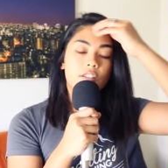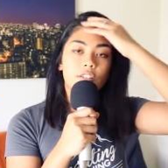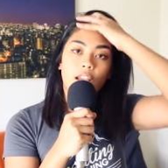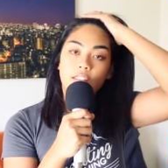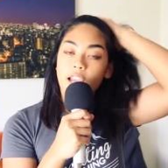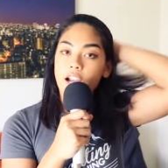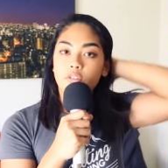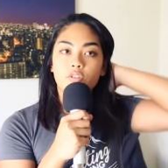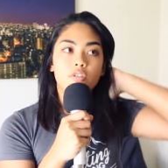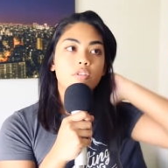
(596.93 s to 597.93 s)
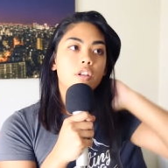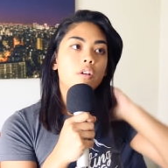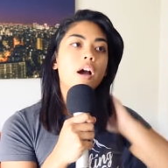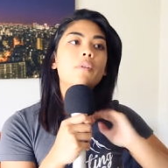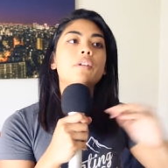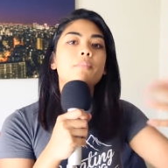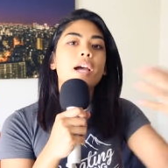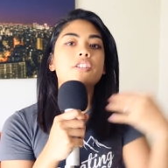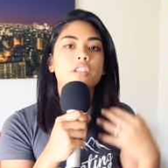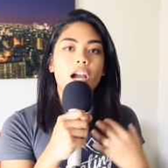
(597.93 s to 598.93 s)
Inside the Actors Studio, I would
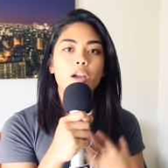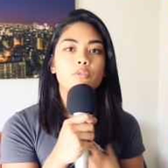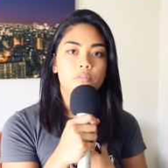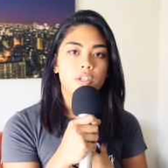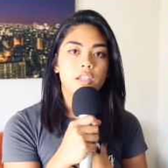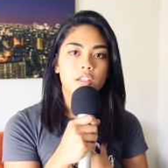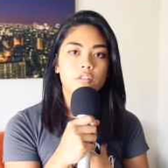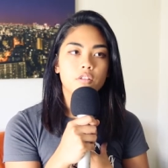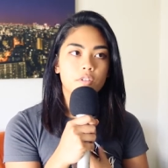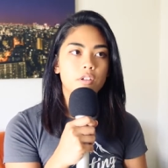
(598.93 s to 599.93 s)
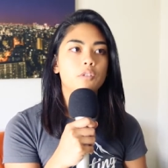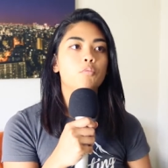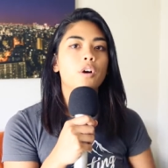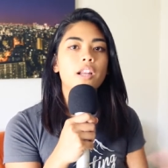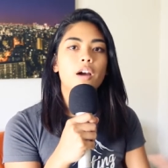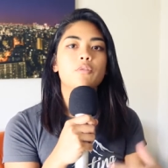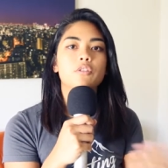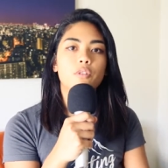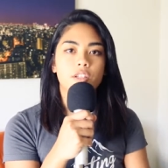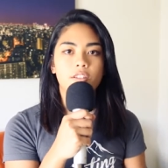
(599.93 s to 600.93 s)
imagine I was being interviewed and what I
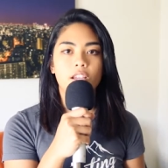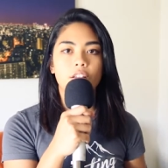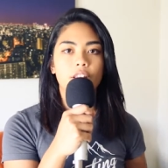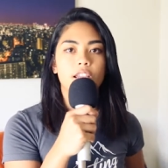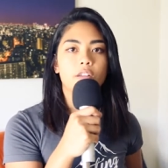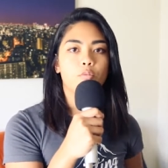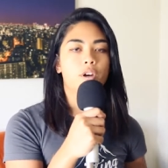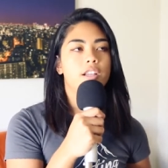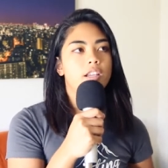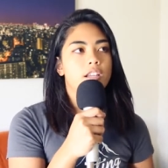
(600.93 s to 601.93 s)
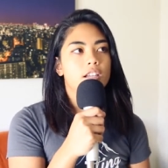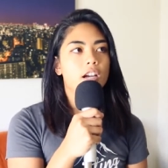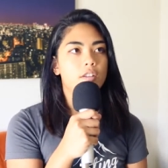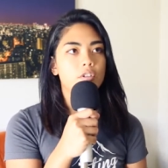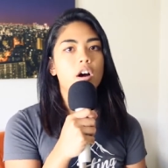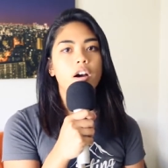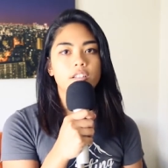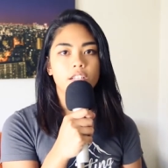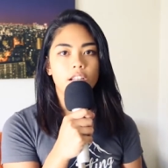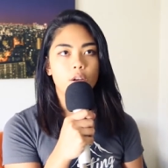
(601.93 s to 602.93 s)
was going to sound like and what kind of
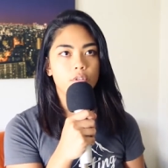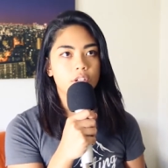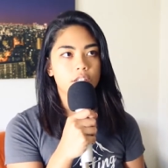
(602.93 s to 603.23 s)
content I